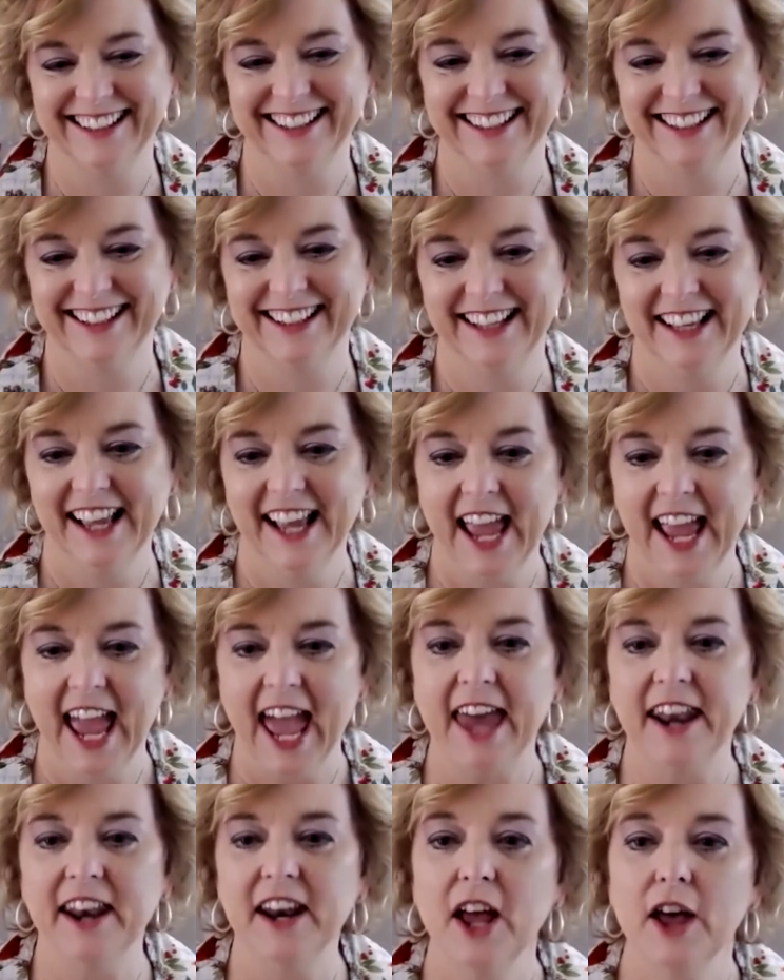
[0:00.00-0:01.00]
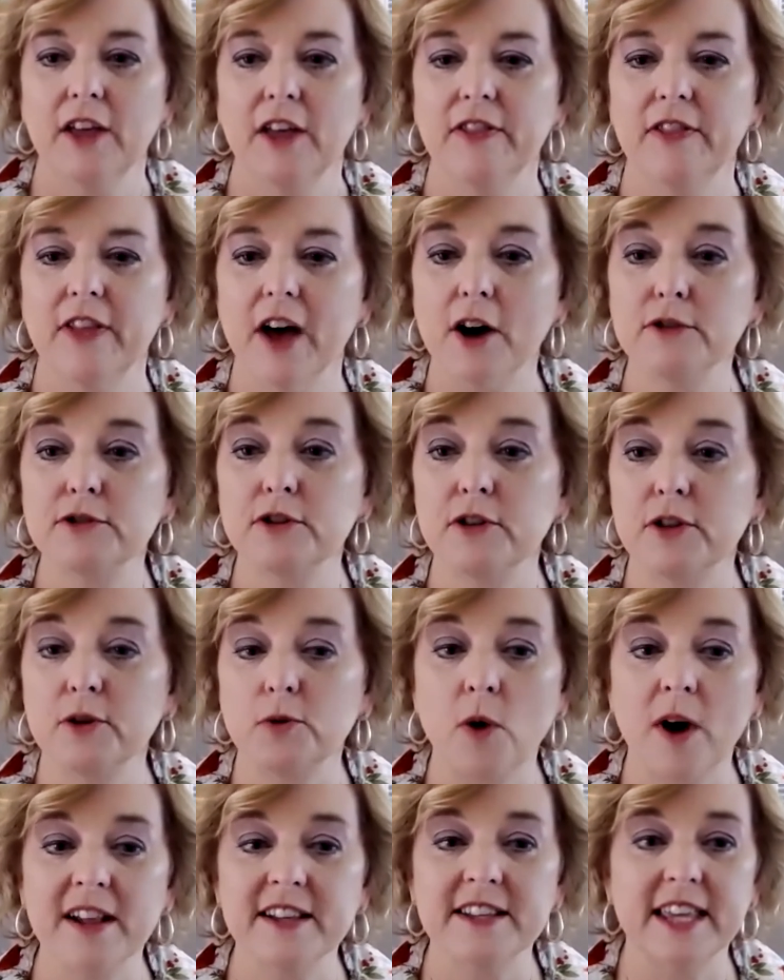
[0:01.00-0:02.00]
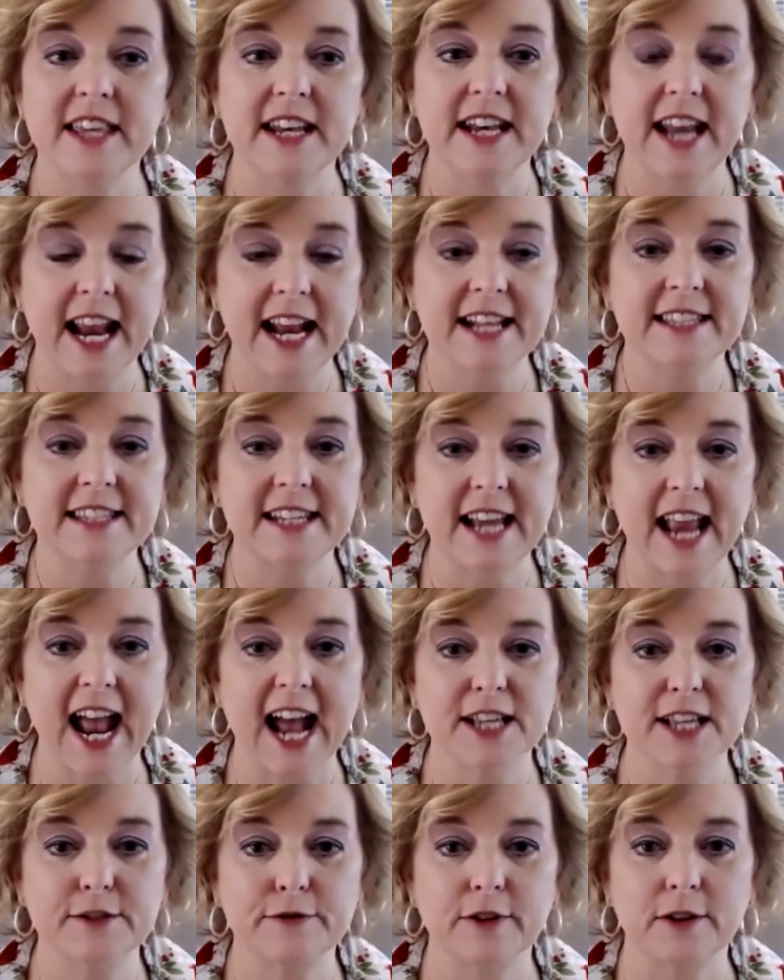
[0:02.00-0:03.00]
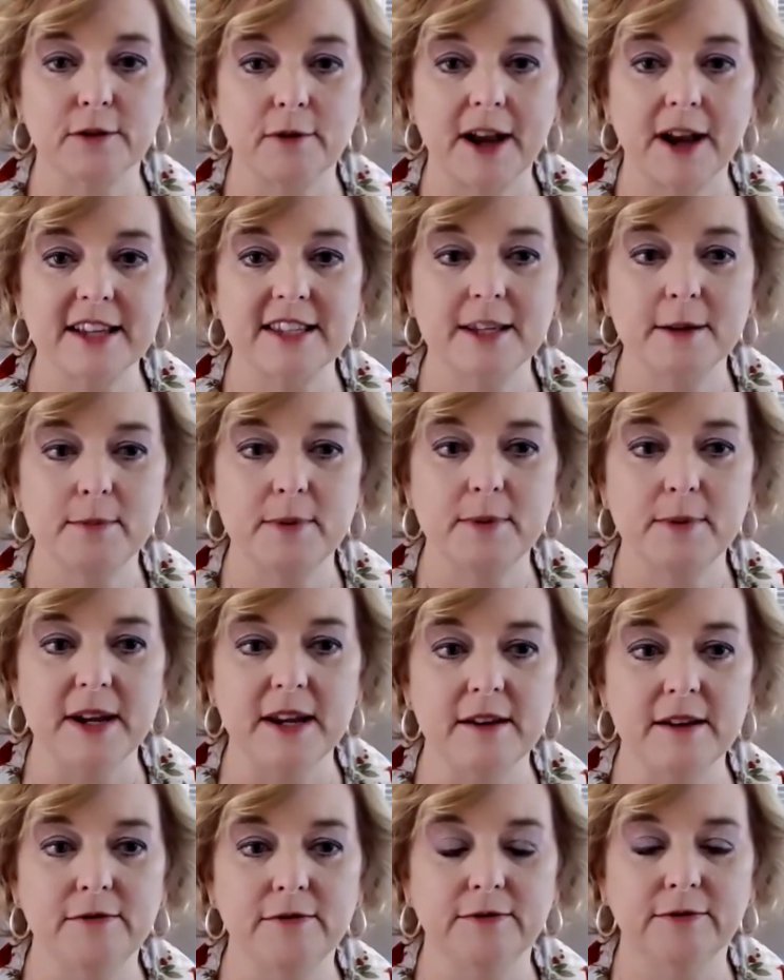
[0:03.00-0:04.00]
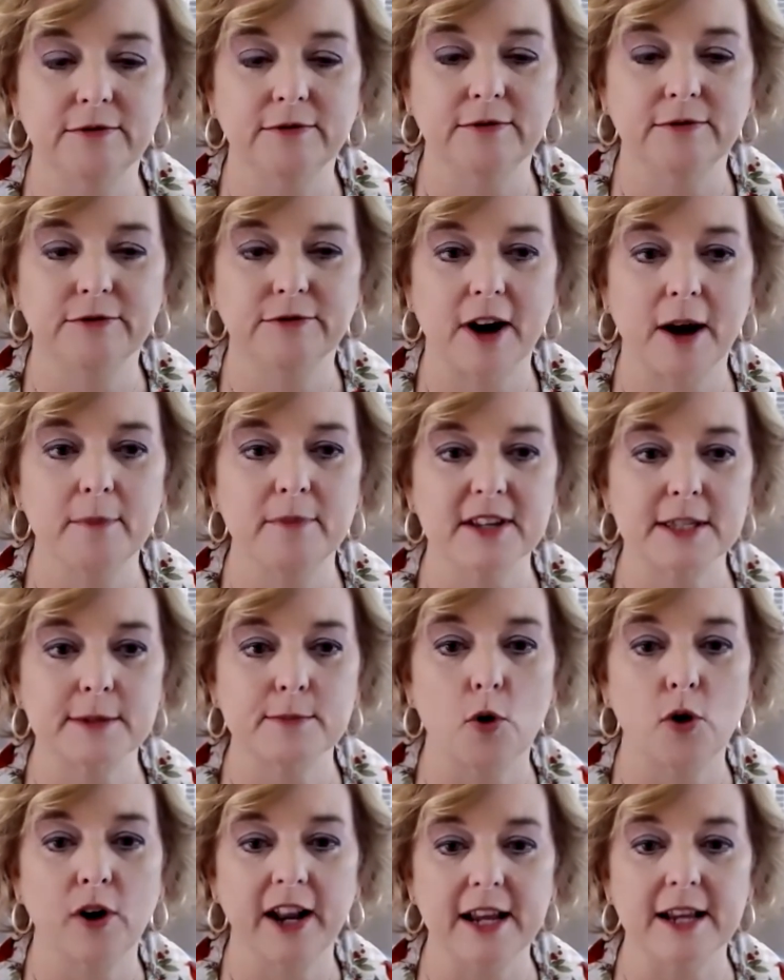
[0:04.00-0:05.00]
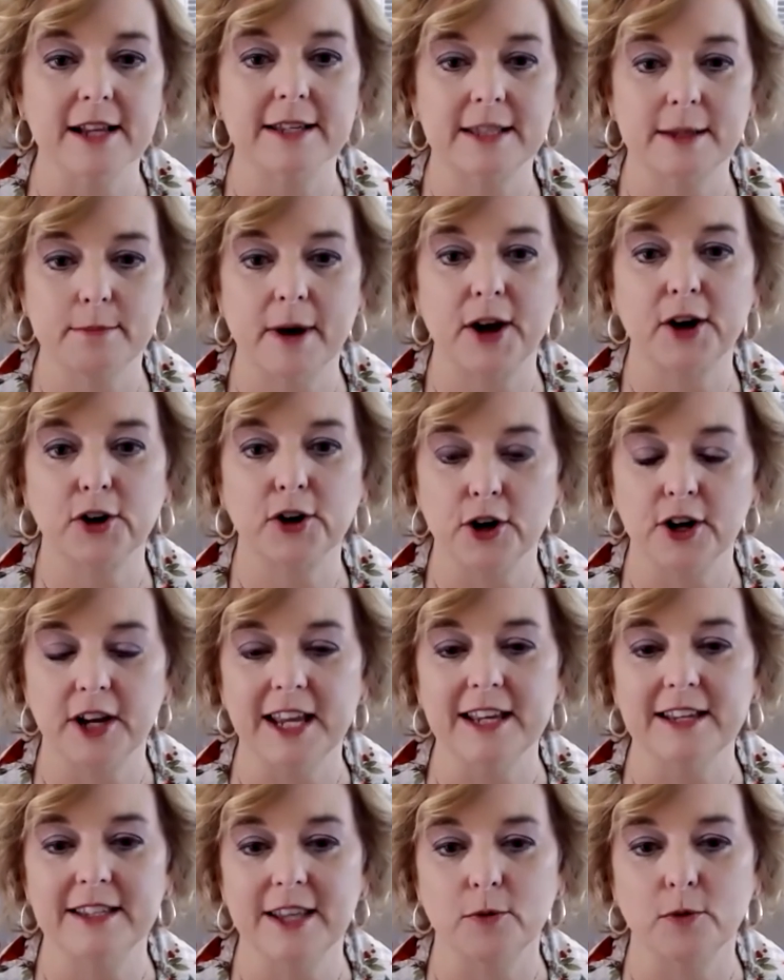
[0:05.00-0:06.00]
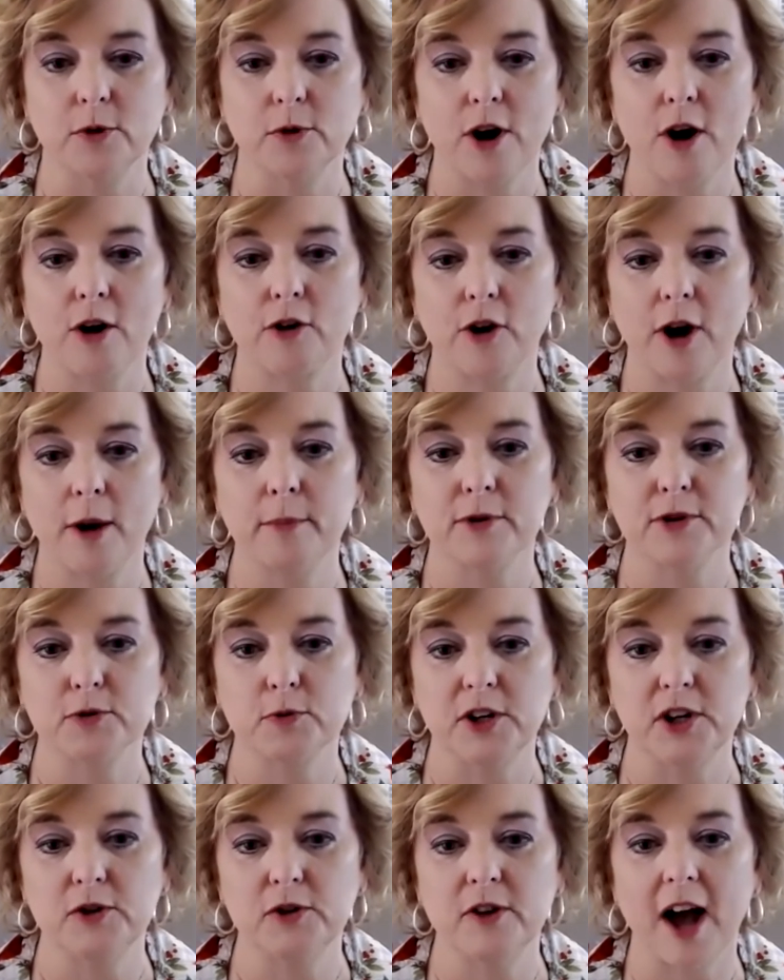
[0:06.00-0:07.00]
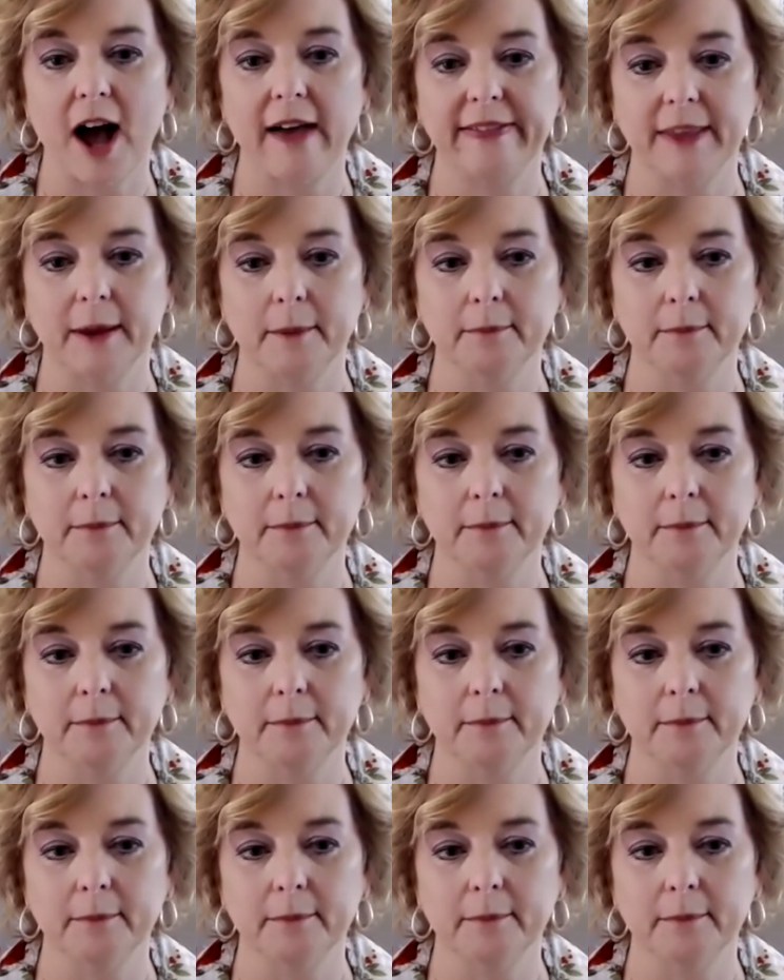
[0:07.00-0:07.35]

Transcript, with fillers: Um, and those are the ones that Nancy asked for the recipe from this morning is the butter cookies that were all crumbles when you got